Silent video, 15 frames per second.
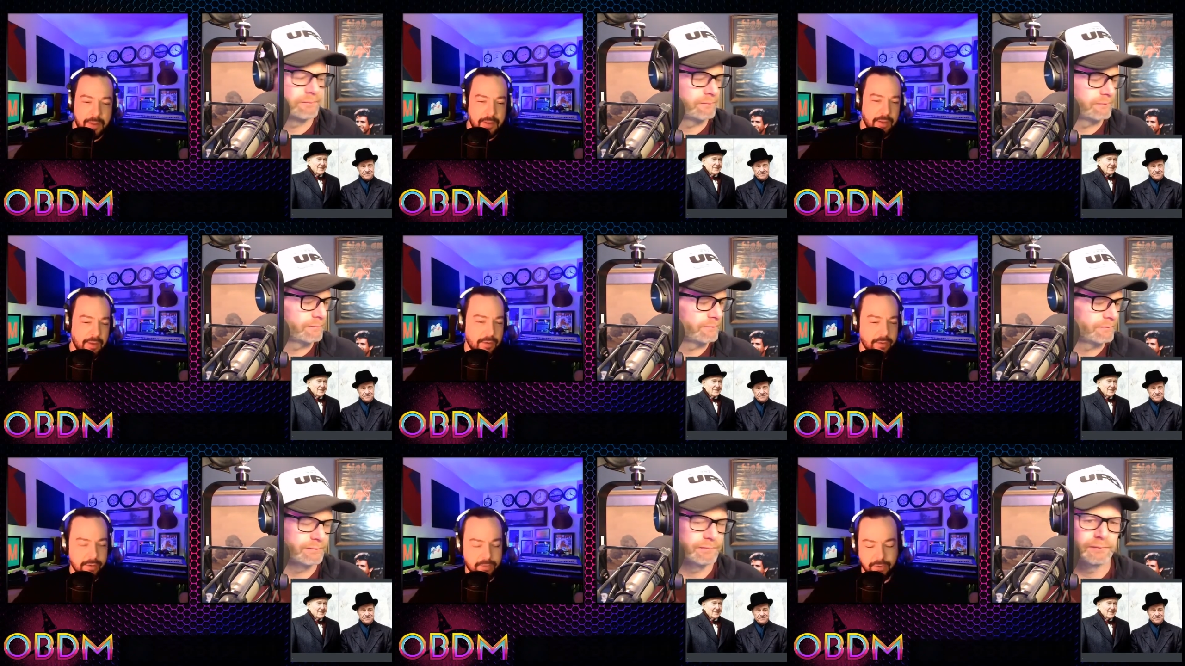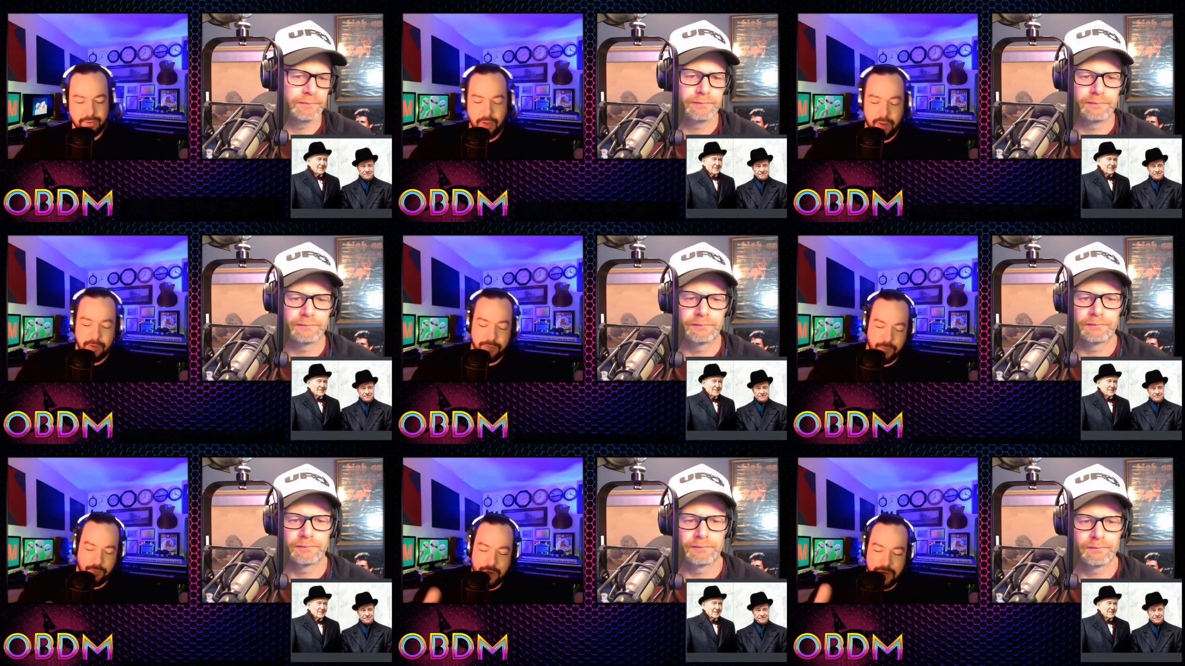Speaker 1: think I don't think their
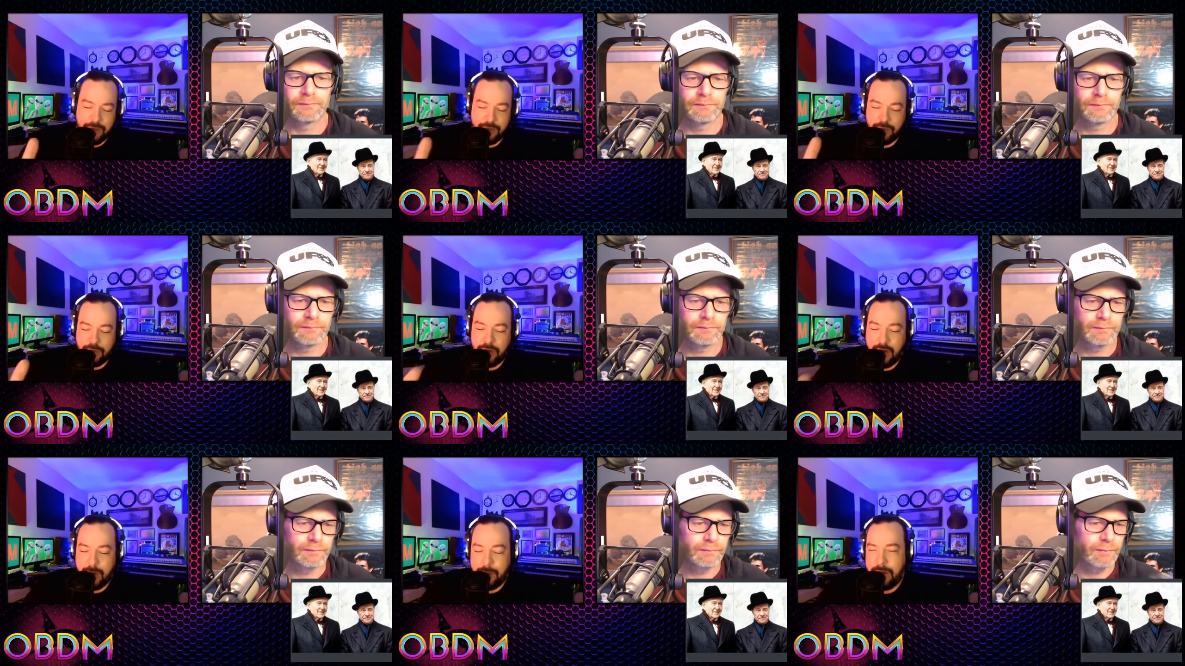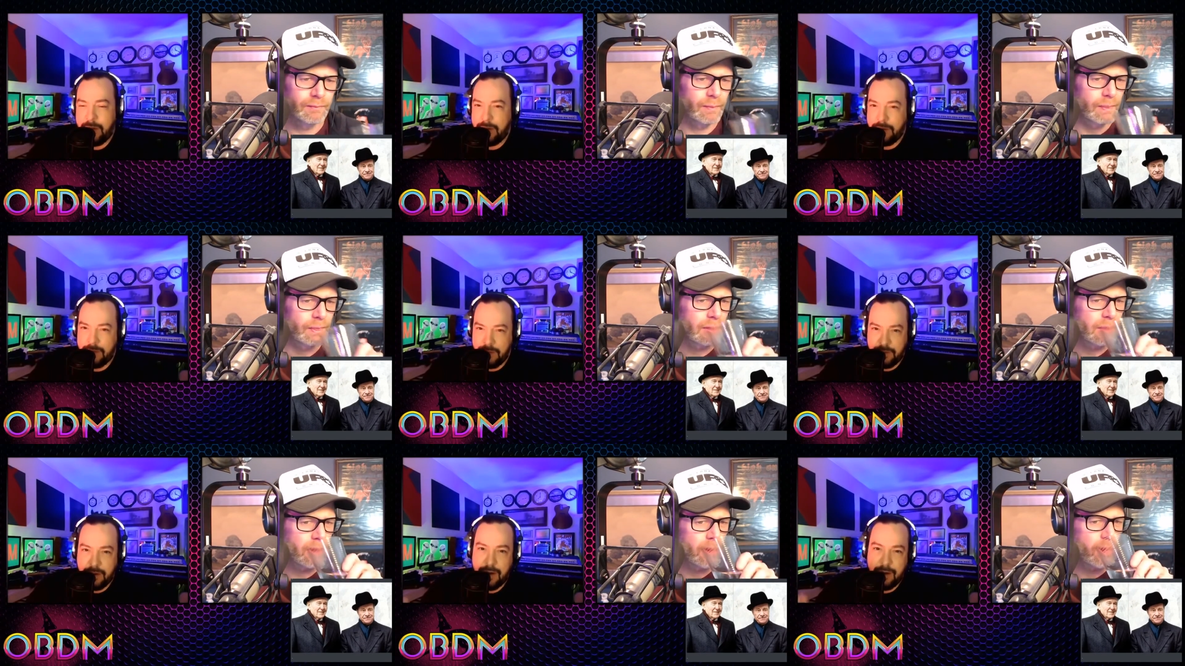claws are razor sharp. I think
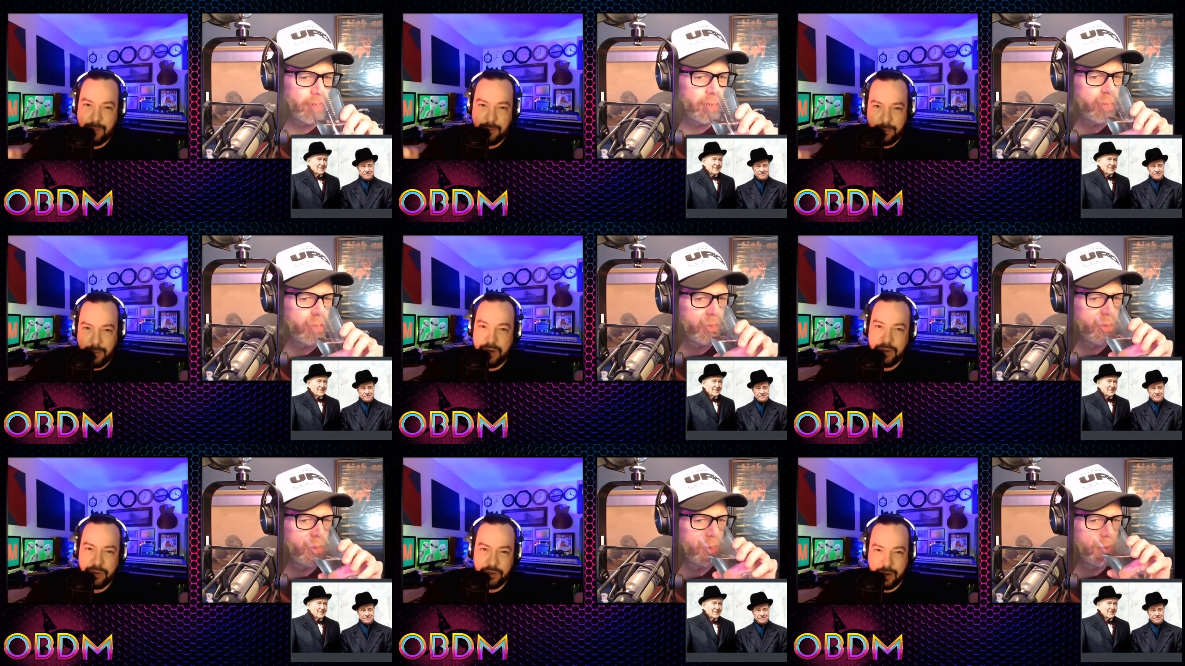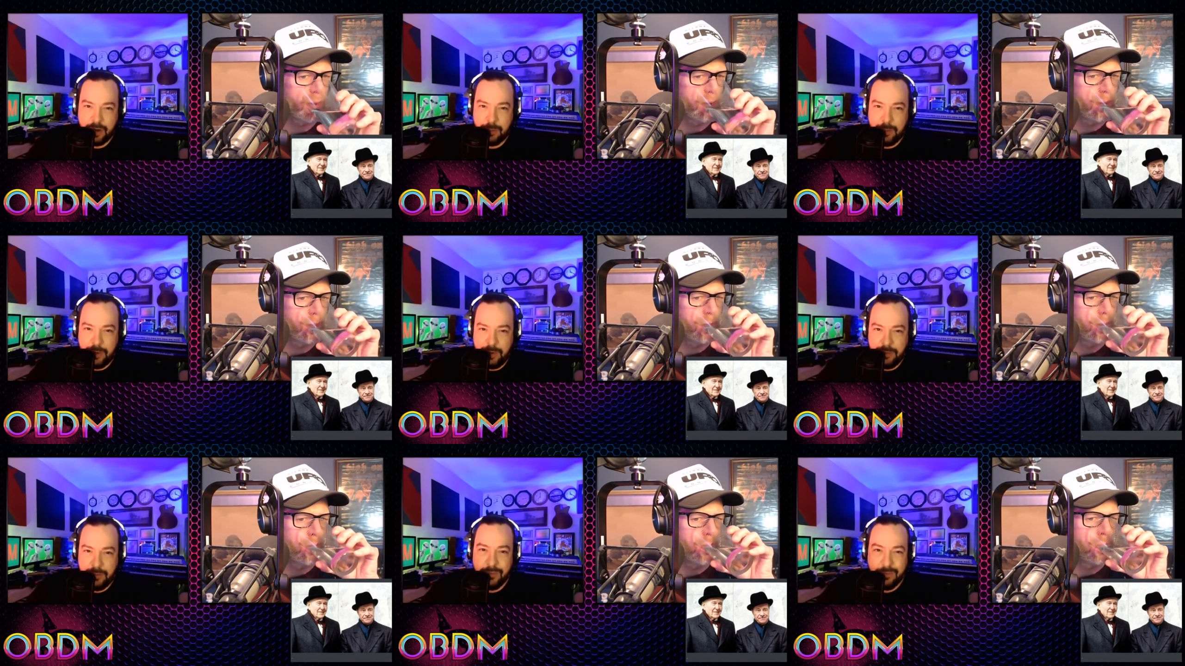they're kind of pretty sharp,
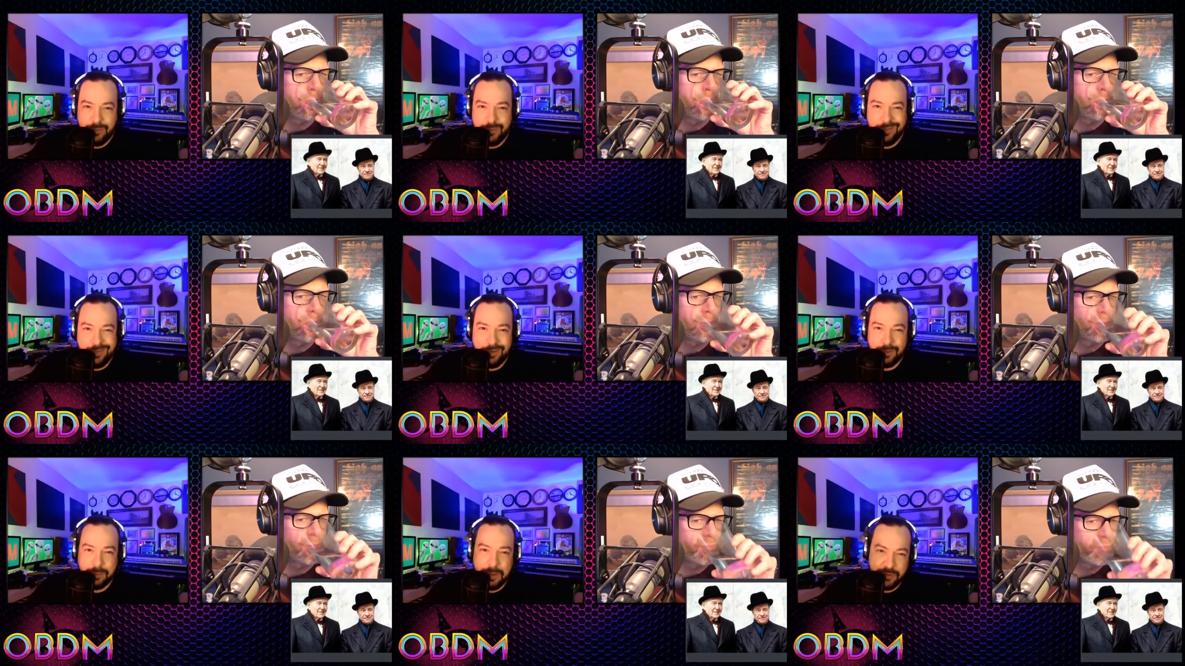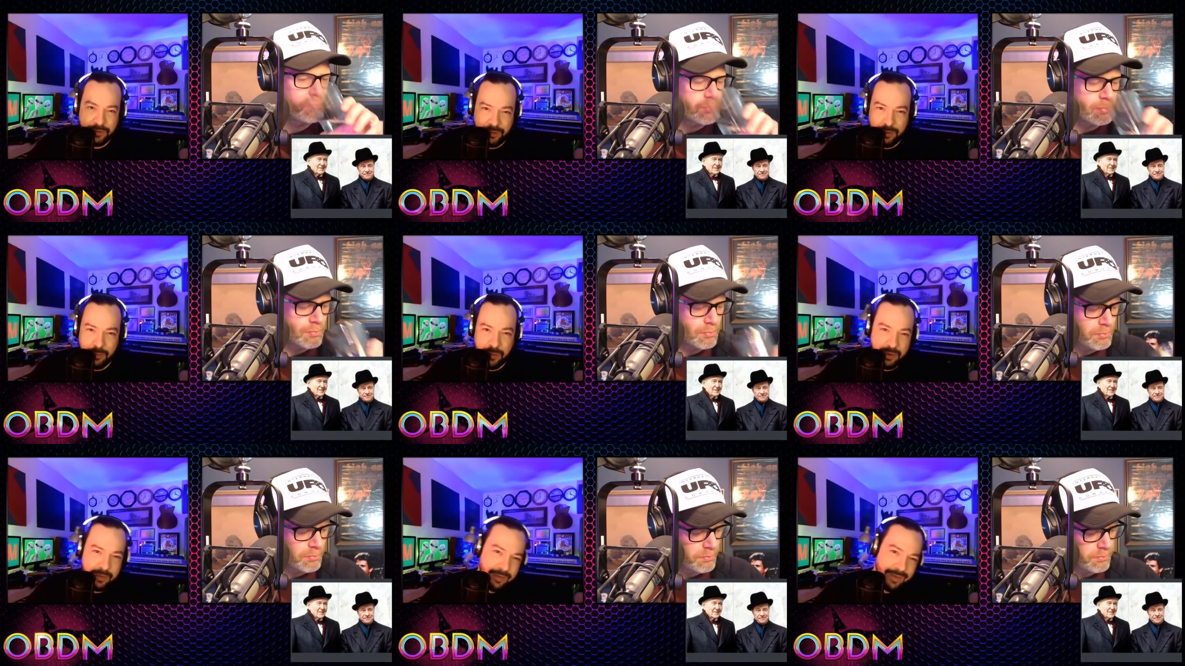and especially
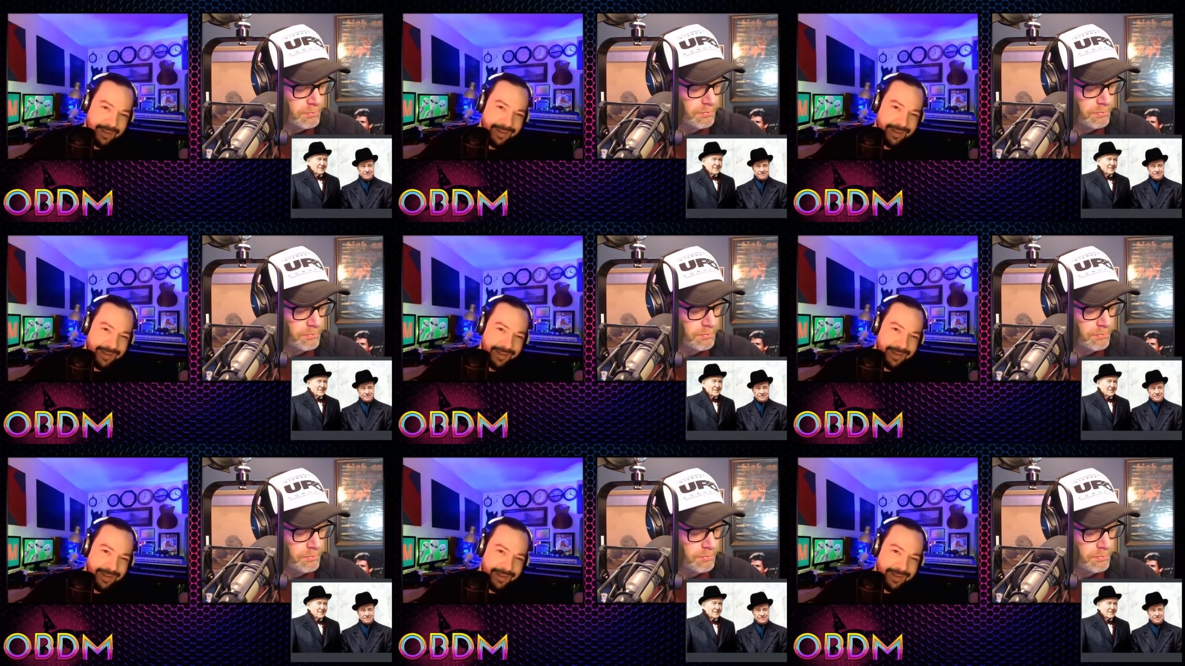with